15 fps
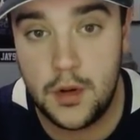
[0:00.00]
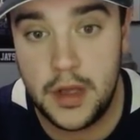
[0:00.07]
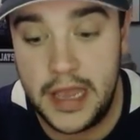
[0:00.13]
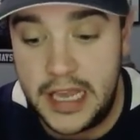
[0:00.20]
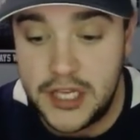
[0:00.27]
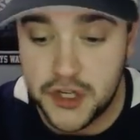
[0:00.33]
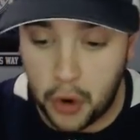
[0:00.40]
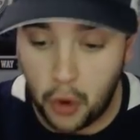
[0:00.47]

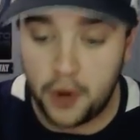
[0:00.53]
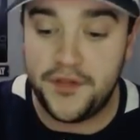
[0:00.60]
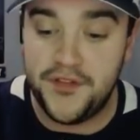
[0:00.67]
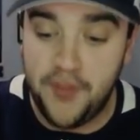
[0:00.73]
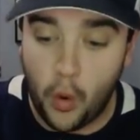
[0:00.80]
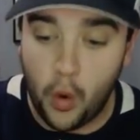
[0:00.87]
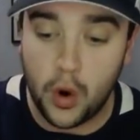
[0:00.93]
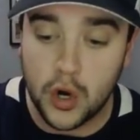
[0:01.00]
He scored
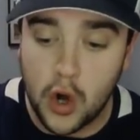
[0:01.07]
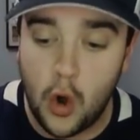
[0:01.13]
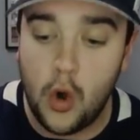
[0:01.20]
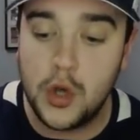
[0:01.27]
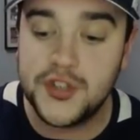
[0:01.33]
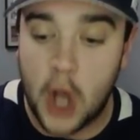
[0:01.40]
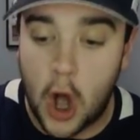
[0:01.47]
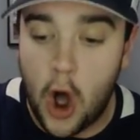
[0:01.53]
four
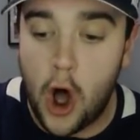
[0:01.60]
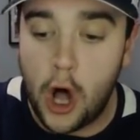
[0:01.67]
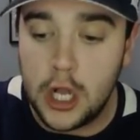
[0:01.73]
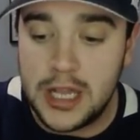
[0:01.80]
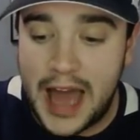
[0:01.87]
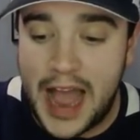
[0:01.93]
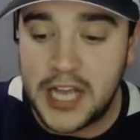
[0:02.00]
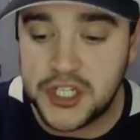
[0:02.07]
goals all
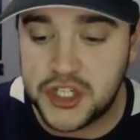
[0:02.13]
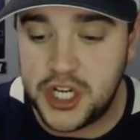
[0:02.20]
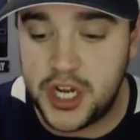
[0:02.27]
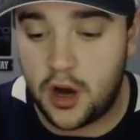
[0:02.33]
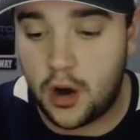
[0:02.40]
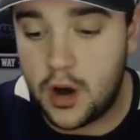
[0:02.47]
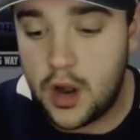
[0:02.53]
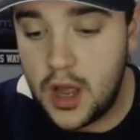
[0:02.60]
last
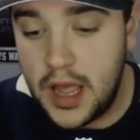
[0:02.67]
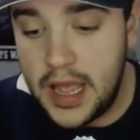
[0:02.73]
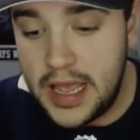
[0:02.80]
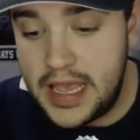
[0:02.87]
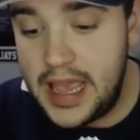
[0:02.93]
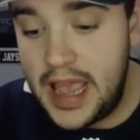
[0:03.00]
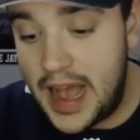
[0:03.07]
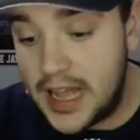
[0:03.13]
year.
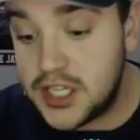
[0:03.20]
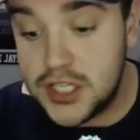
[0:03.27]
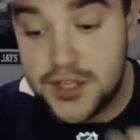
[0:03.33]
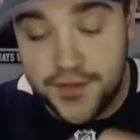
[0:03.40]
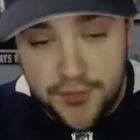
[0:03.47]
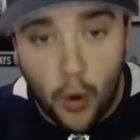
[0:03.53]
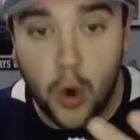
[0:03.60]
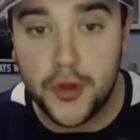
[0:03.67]
He has his
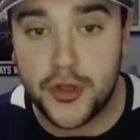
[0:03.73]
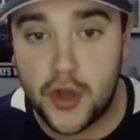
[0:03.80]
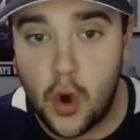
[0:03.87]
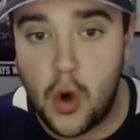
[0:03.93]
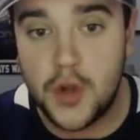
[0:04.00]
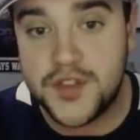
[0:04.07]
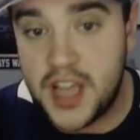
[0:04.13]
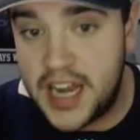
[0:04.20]
fourth
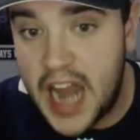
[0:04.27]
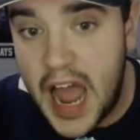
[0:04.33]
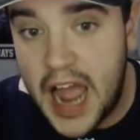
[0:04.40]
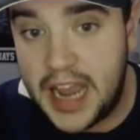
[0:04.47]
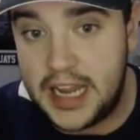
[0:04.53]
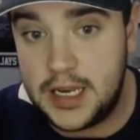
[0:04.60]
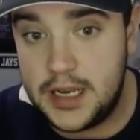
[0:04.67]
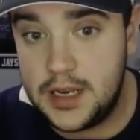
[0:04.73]
goal
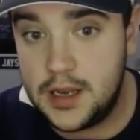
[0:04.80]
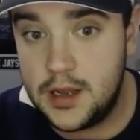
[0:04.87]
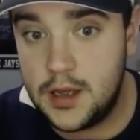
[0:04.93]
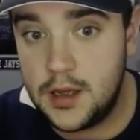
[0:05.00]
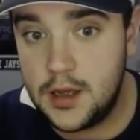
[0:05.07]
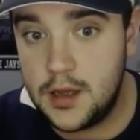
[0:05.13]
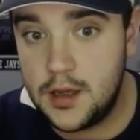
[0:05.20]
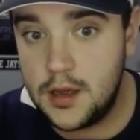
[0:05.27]
tonight.
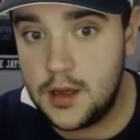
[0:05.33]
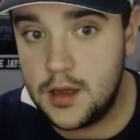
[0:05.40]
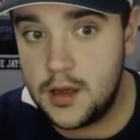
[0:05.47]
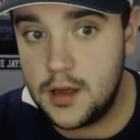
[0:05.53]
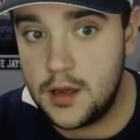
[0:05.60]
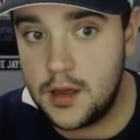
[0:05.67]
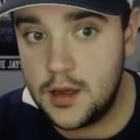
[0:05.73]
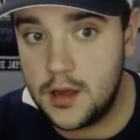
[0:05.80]

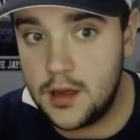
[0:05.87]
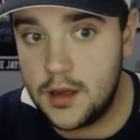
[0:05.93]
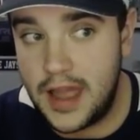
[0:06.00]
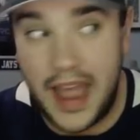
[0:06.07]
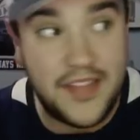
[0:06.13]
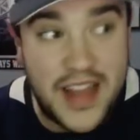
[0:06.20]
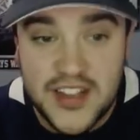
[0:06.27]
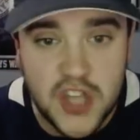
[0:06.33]

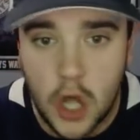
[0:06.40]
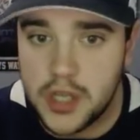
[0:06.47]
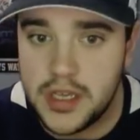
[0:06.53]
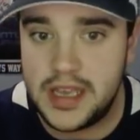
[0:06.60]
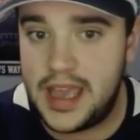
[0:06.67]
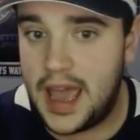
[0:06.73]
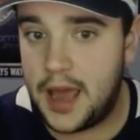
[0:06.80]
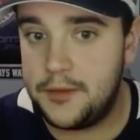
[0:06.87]
And that's all you
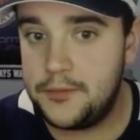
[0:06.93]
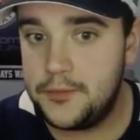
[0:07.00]
get.